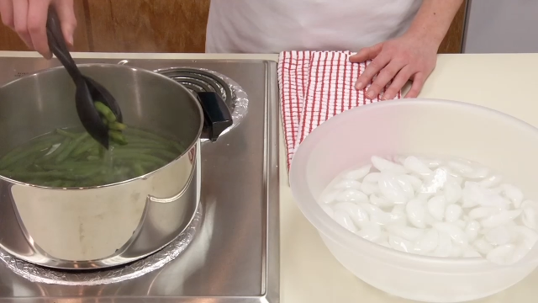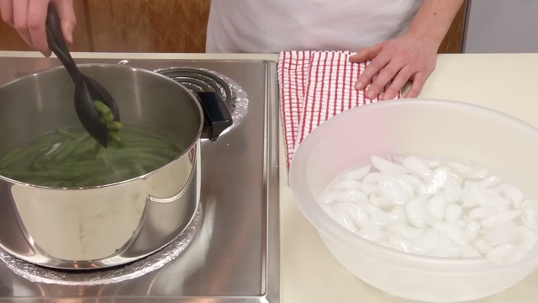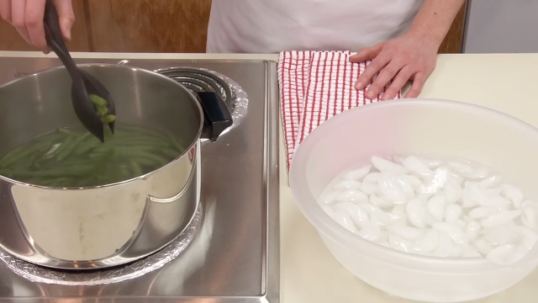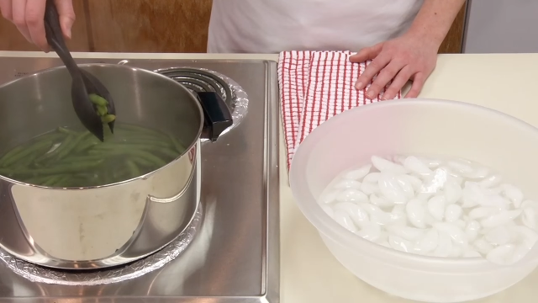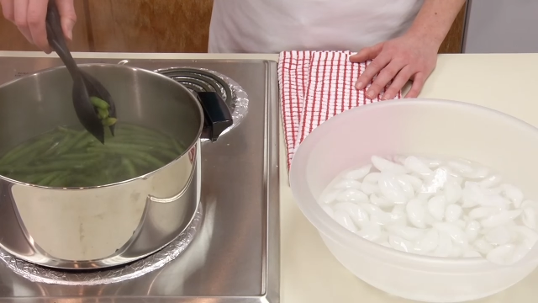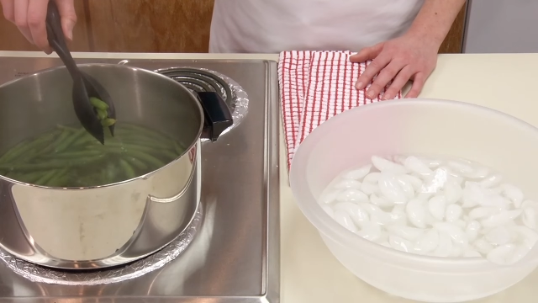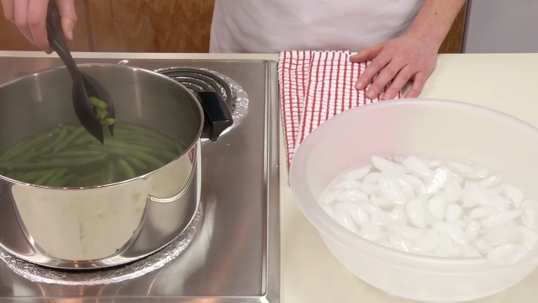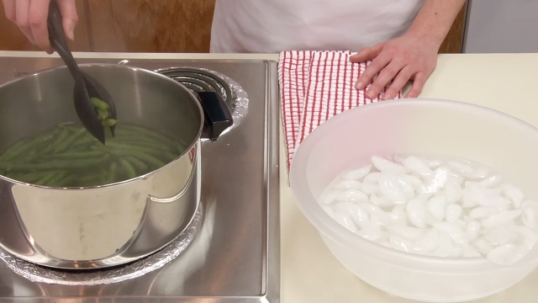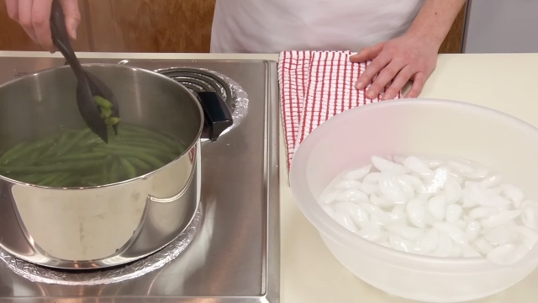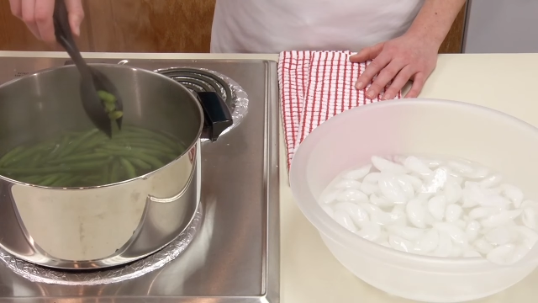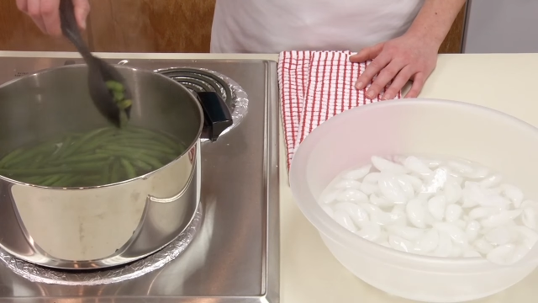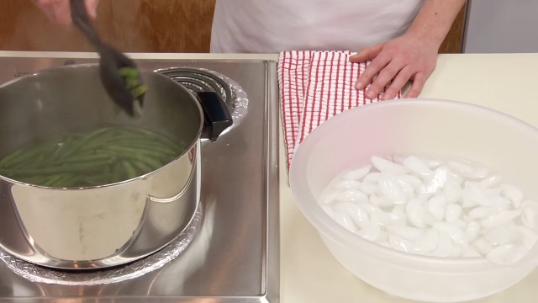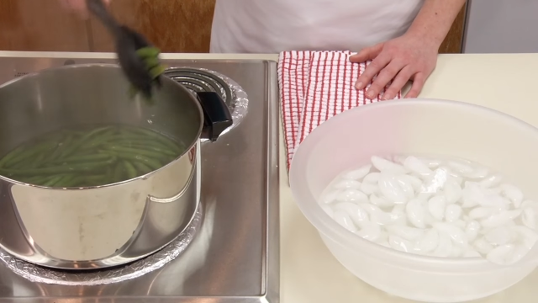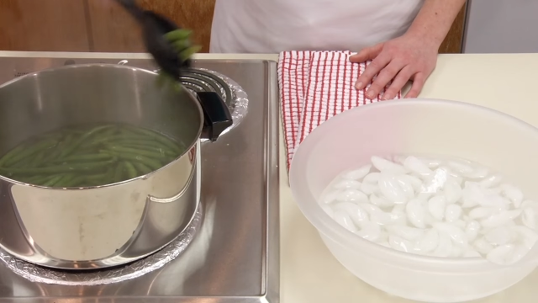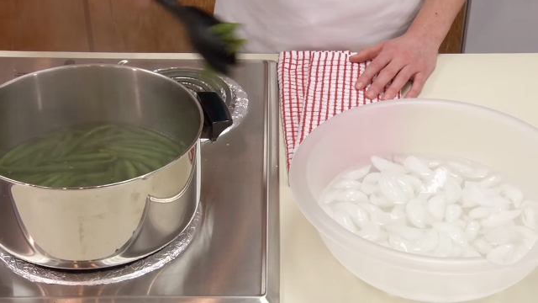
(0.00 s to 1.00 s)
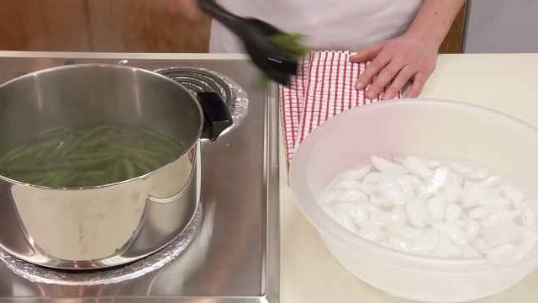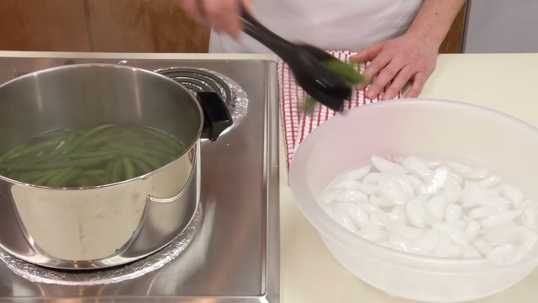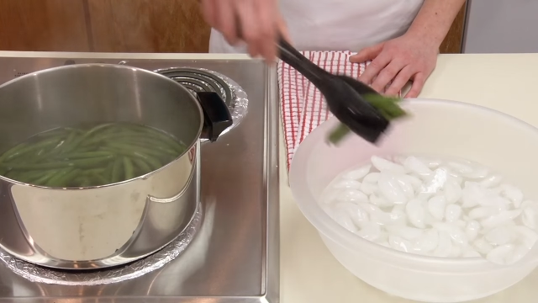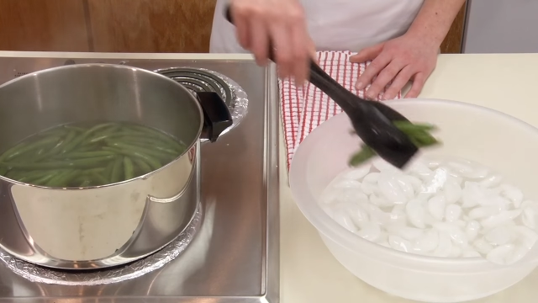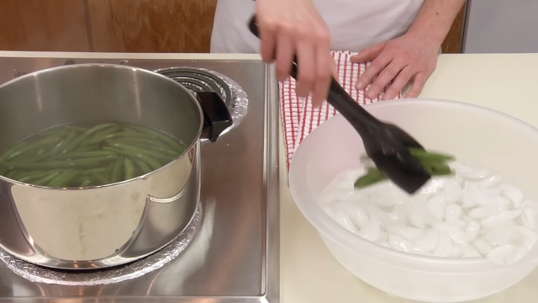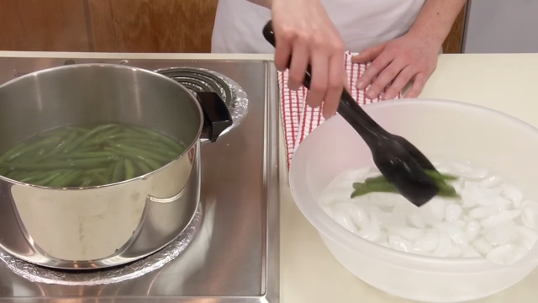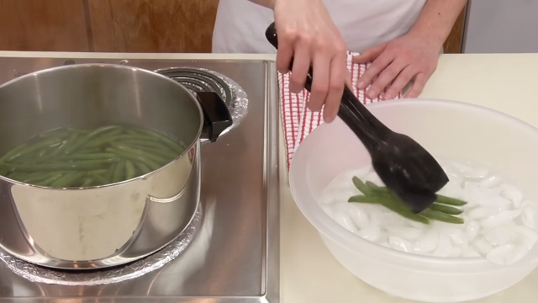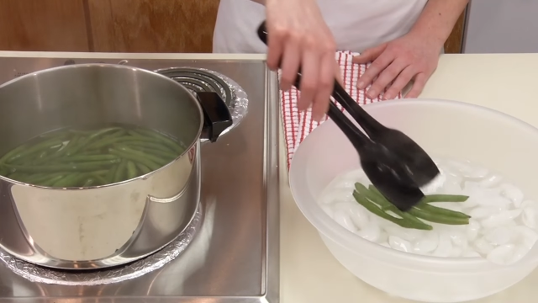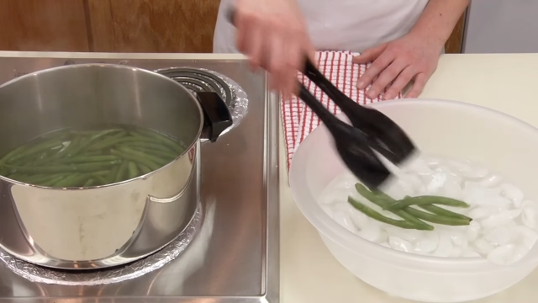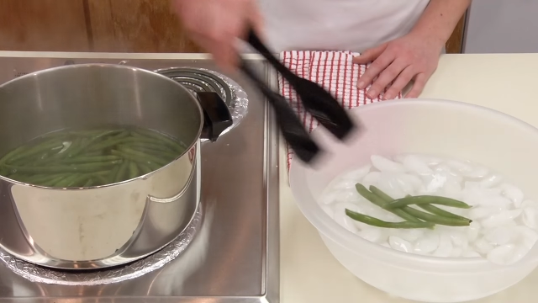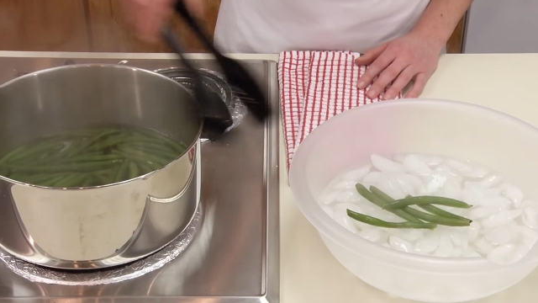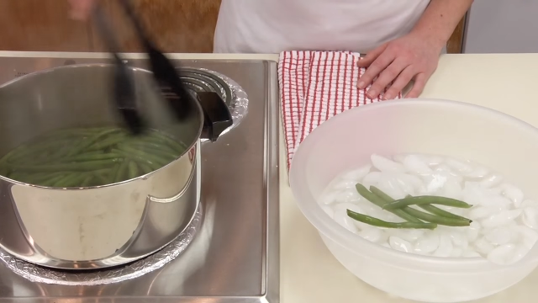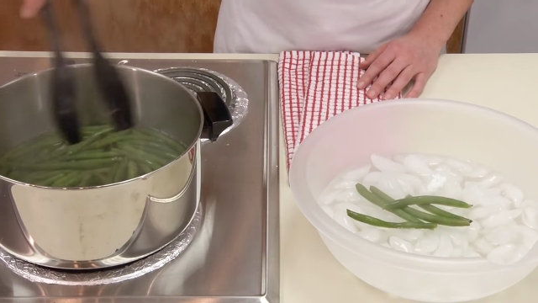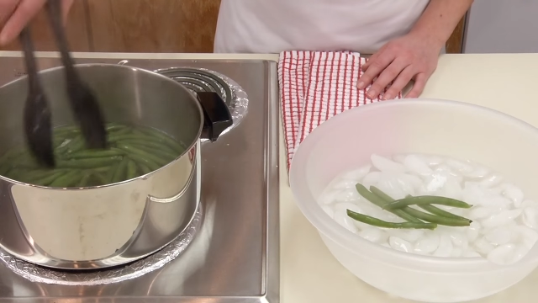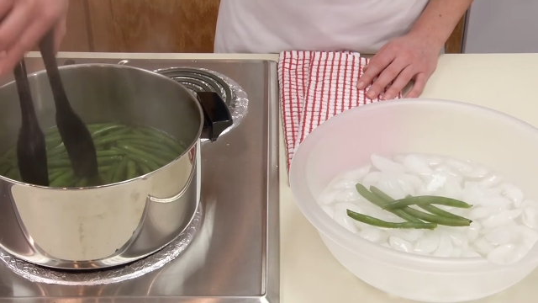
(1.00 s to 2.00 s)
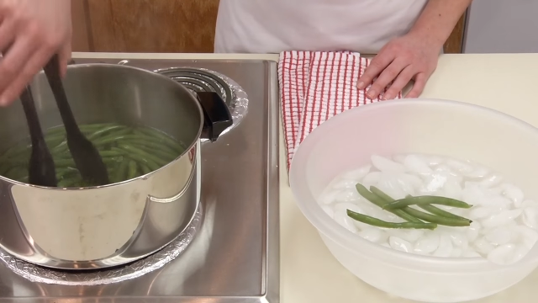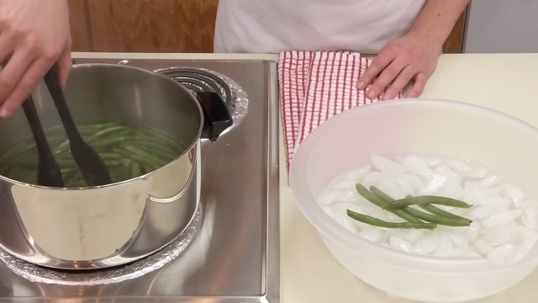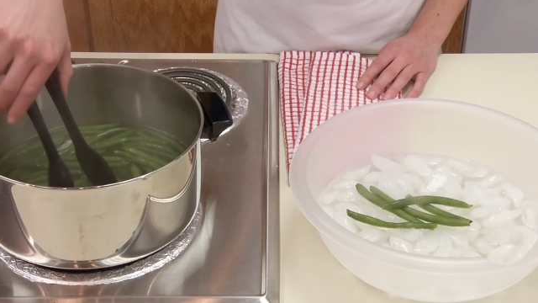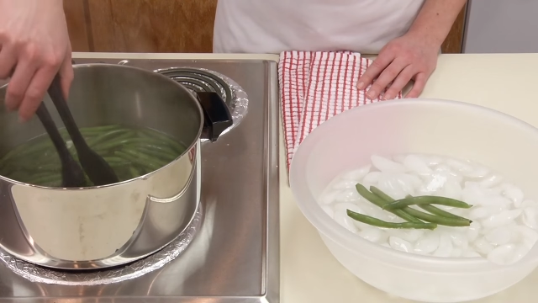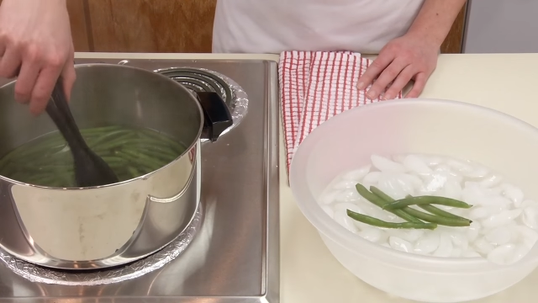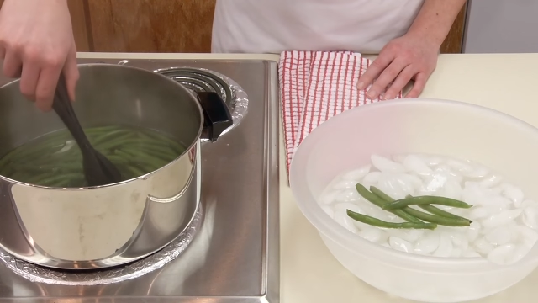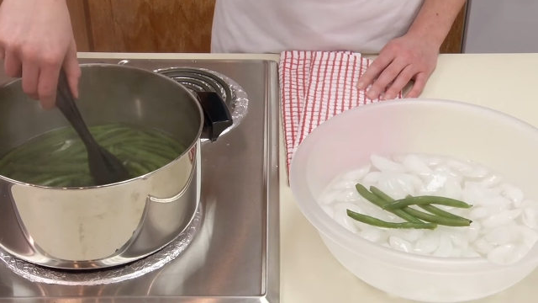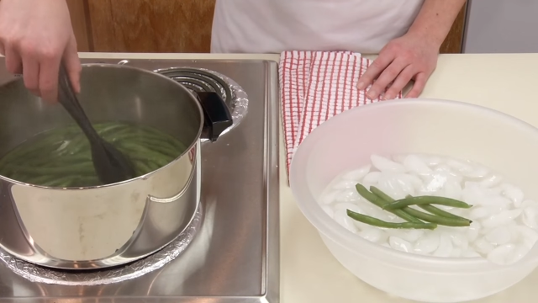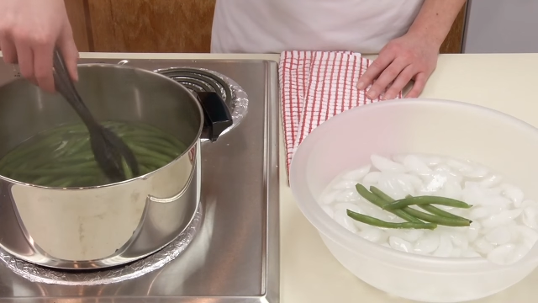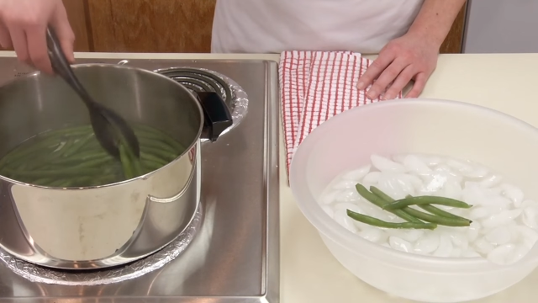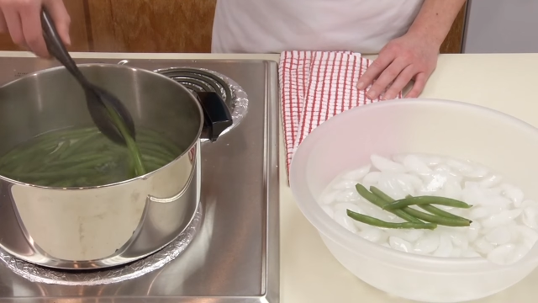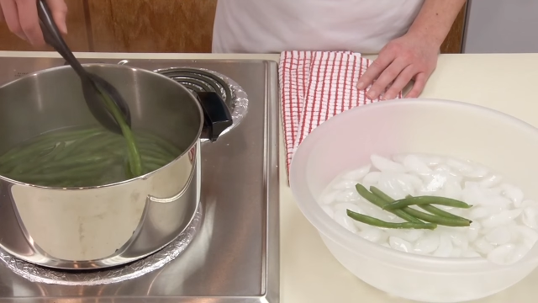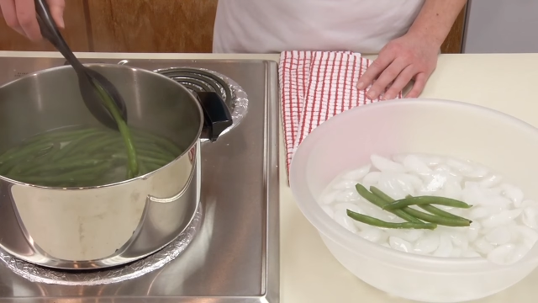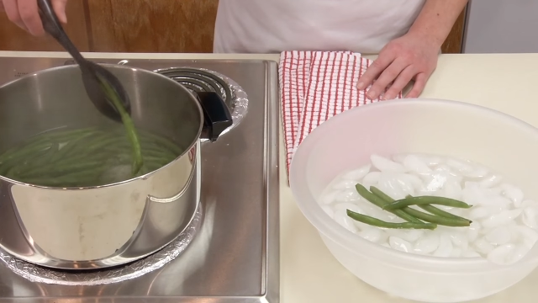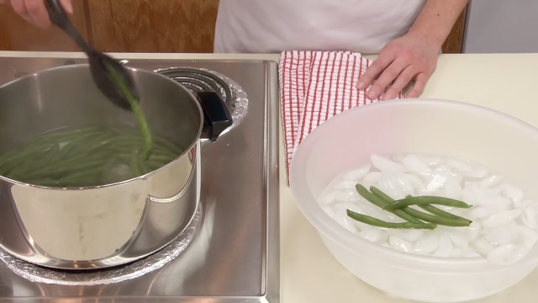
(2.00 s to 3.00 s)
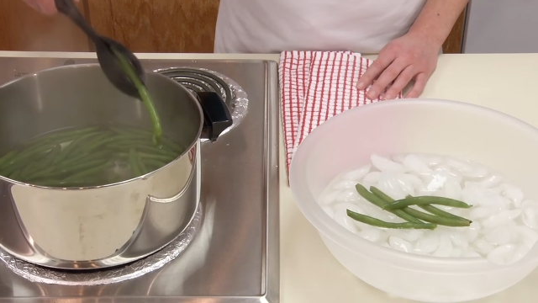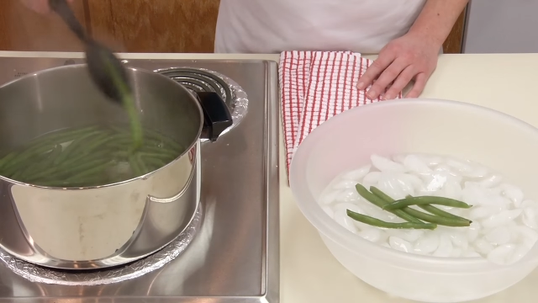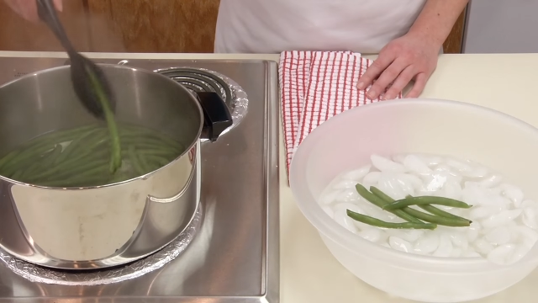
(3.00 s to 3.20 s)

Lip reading: Nobody's mouth can be seen.